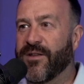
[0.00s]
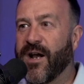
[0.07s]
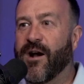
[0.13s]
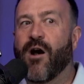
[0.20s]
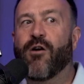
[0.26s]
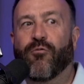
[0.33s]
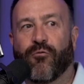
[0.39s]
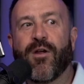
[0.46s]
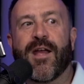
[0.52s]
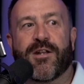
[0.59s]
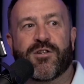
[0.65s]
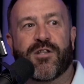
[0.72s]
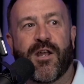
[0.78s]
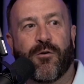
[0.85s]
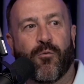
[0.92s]
are
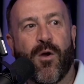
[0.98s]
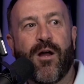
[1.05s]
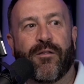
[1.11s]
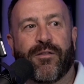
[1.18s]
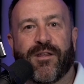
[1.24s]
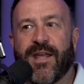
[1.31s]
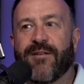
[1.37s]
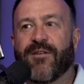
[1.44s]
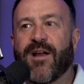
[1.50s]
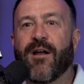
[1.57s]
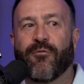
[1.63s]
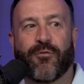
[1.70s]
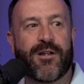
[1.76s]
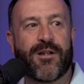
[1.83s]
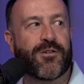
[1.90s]
rich, they're wealthy, they've
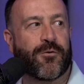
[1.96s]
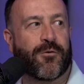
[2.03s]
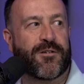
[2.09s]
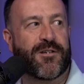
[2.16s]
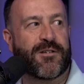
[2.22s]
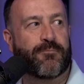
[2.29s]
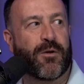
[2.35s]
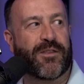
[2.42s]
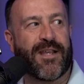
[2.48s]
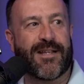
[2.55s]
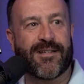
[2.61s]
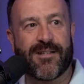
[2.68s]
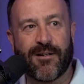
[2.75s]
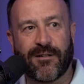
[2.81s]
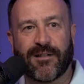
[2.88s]
got resources, but
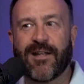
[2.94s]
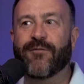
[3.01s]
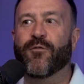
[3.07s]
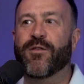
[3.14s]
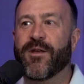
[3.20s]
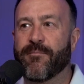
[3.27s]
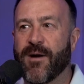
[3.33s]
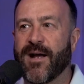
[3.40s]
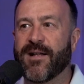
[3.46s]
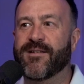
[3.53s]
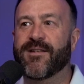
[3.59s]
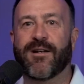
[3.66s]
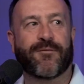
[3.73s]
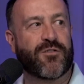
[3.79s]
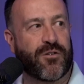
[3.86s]
they still live with the
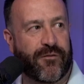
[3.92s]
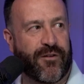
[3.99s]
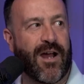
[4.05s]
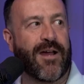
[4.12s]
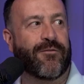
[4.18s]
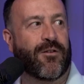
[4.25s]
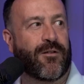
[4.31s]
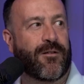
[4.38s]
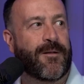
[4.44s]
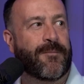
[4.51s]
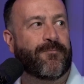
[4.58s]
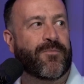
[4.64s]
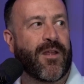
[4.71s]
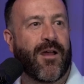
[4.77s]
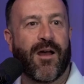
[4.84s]
mindset of survival,
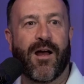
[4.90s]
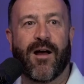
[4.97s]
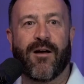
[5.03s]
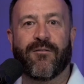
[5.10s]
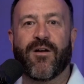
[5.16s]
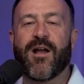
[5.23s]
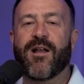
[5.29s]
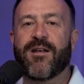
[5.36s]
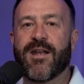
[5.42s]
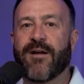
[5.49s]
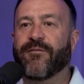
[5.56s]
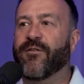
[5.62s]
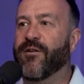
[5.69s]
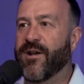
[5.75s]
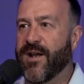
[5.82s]
of
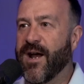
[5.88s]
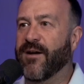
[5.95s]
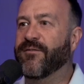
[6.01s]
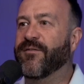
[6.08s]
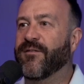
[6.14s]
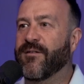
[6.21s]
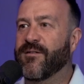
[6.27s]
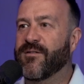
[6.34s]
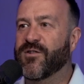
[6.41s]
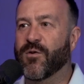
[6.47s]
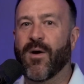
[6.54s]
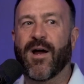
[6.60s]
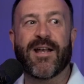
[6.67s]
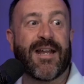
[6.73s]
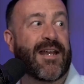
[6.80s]
never enough.
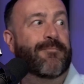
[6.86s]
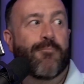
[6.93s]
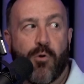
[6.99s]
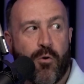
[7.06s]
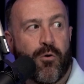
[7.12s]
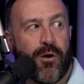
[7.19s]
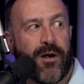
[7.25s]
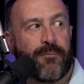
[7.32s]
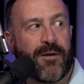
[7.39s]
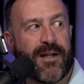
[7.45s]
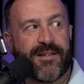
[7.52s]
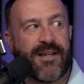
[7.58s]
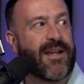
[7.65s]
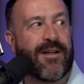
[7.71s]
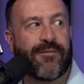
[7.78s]
So I need more
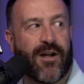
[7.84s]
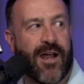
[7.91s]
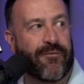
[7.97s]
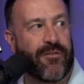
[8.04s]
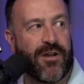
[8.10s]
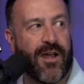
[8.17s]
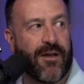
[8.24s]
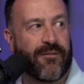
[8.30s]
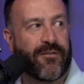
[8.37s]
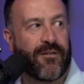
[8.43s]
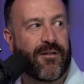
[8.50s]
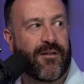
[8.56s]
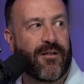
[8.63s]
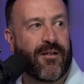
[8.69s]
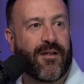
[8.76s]
because I never have enough.
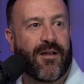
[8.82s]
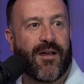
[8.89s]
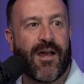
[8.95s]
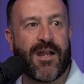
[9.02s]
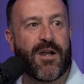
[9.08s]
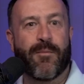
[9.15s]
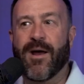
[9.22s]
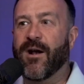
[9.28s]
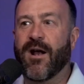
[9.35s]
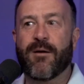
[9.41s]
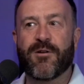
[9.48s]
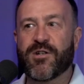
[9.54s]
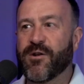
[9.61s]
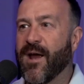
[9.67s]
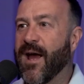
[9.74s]
And no matter
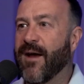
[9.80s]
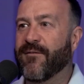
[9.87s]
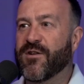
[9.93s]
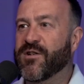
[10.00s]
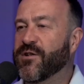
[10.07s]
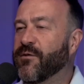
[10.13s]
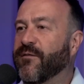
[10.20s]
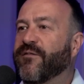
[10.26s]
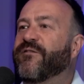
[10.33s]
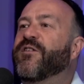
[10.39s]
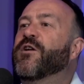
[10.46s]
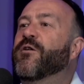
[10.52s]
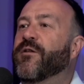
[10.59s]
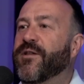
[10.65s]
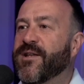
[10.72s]
how much you have, you still
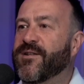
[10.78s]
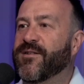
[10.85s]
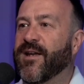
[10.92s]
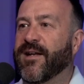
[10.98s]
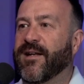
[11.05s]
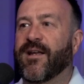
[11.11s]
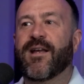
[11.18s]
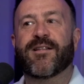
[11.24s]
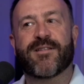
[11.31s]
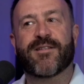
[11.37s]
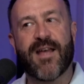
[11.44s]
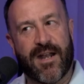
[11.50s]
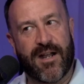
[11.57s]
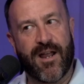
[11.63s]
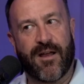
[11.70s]
feel this like it's
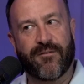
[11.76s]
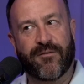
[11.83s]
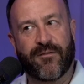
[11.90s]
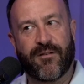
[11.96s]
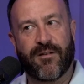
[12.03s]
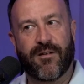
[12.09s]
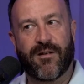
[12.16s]
not enough.